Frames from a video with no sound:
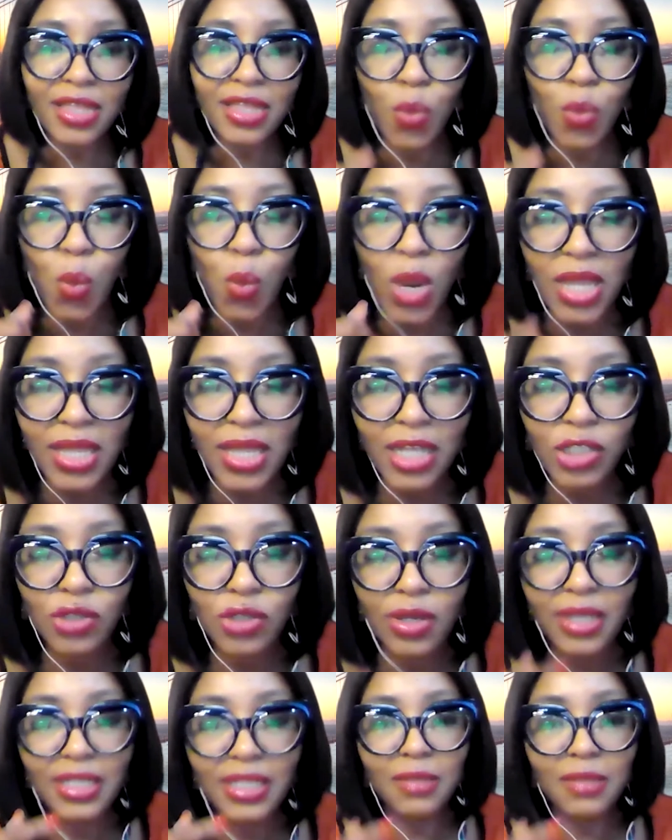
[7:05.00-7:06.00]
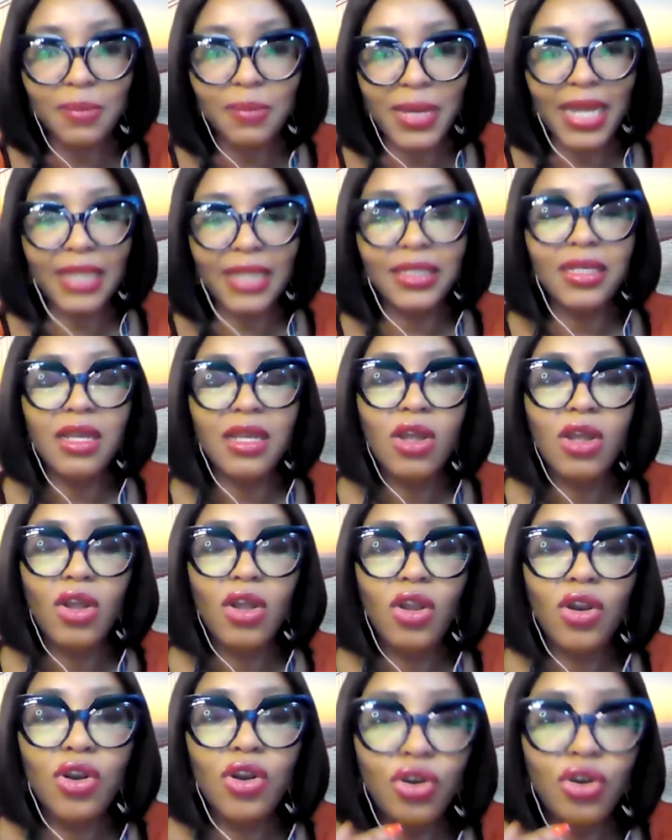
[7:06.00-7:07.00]
the way that you expect.
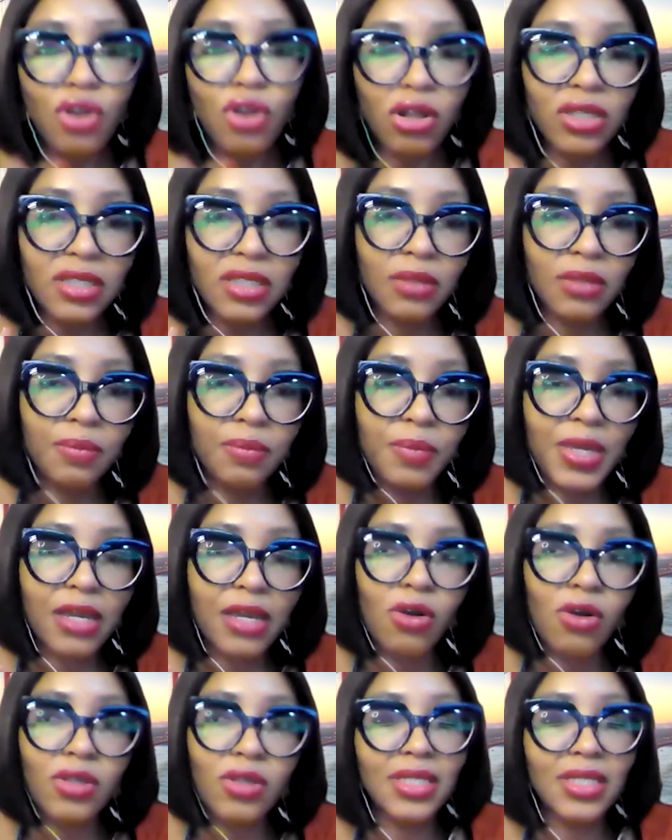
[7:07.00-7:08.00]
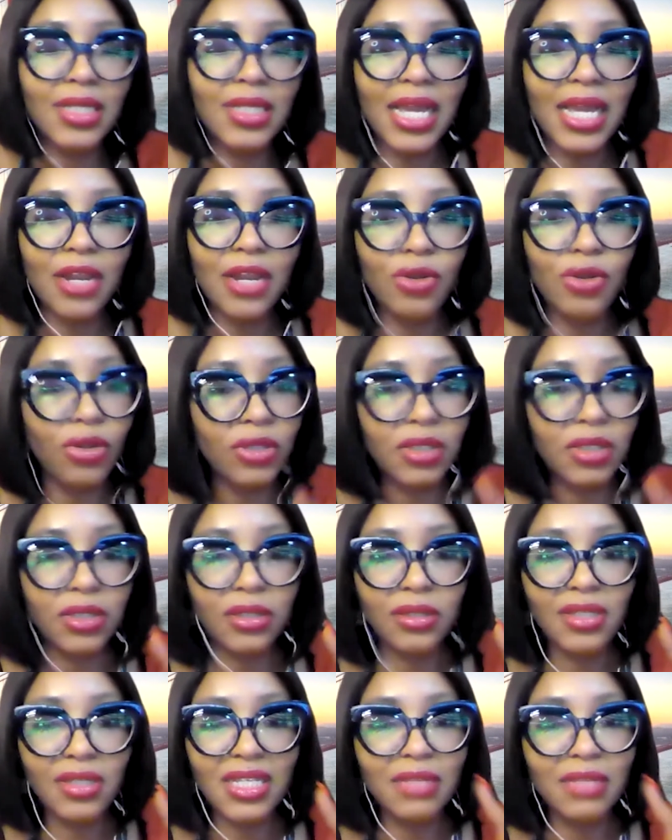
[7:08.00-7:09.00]
Not because they are not
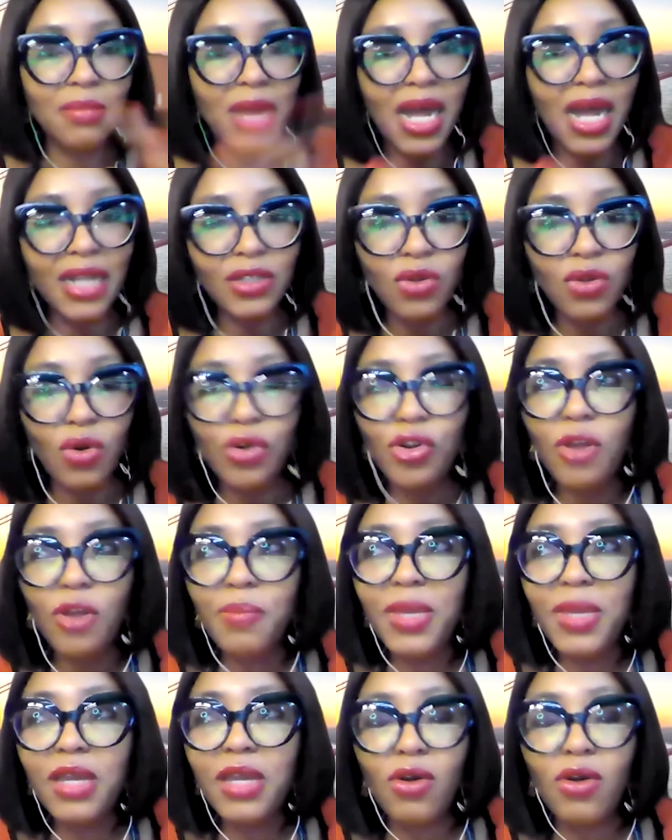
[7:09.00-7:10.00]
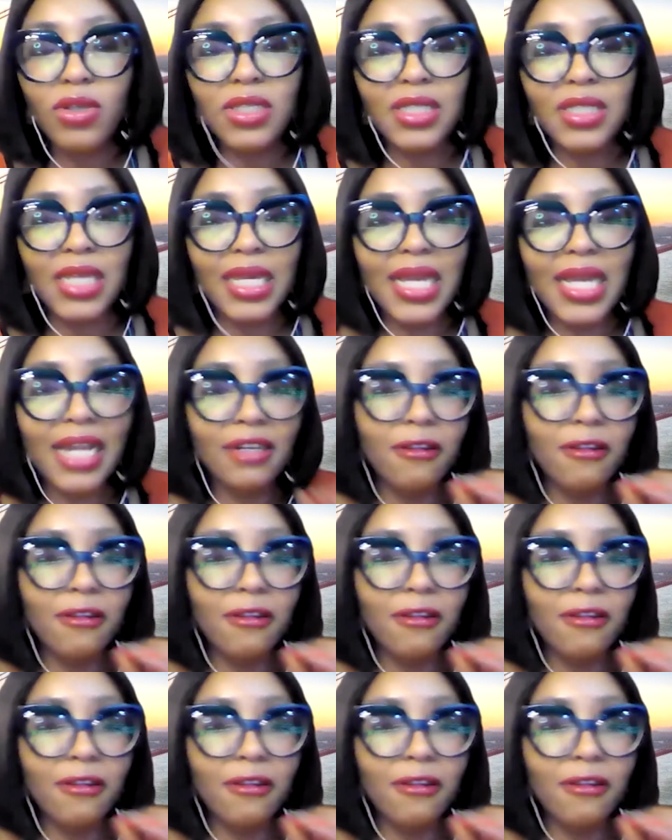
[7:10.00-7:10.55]
smart or not because they can't